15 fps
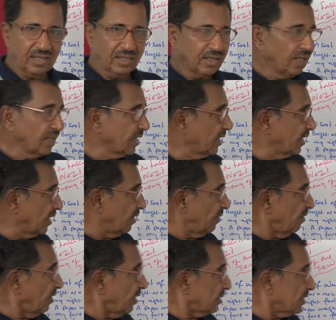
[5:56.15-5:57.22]
Now
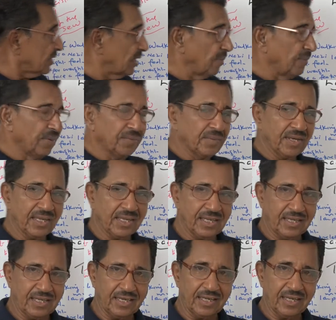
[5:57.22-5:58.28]
grave has double meaning
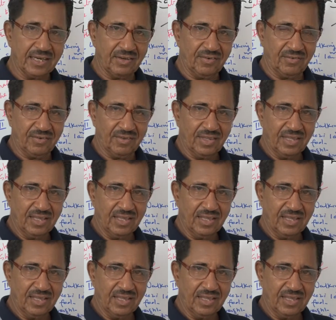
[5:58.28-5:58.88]
here, grave.